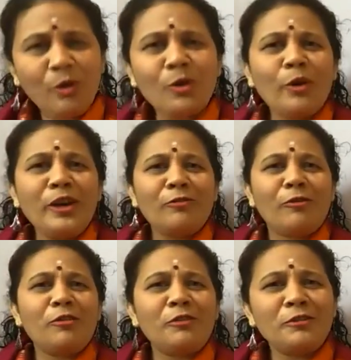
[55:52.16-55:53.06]
going
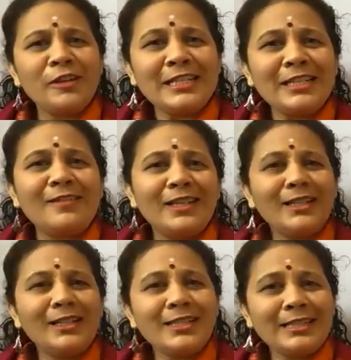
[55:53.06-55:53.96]
forward, wasting our
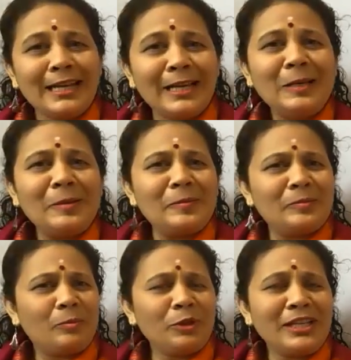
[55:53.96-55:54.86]
energy, time,
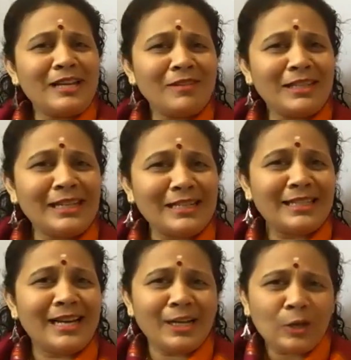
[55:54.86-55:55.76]
putting everything
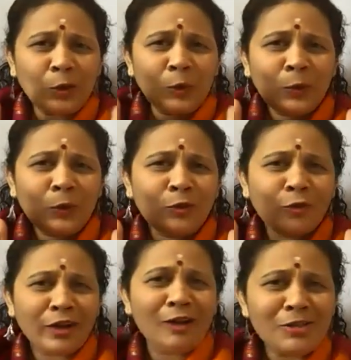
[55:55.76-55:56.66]
aside, glued
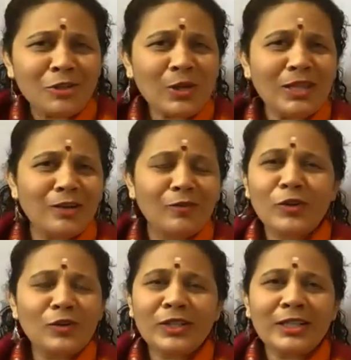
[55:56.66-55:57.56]
for hours together in
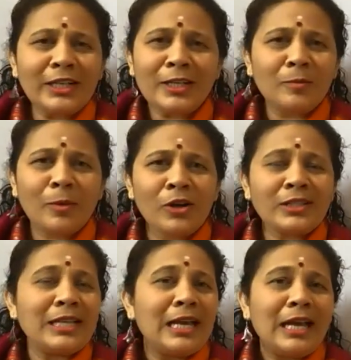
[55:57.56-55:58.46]
front of that idiot
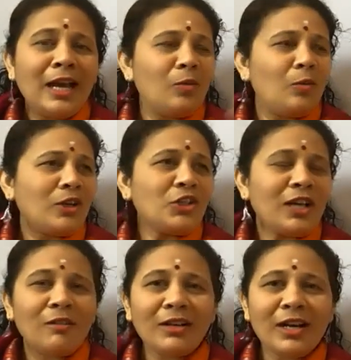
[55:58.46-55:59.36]
box and watching
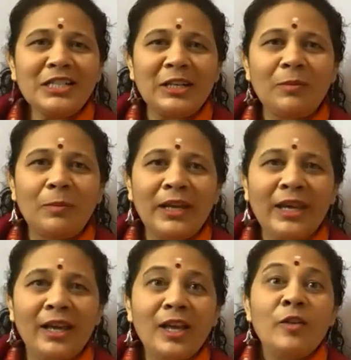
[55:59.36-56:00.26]
our country play,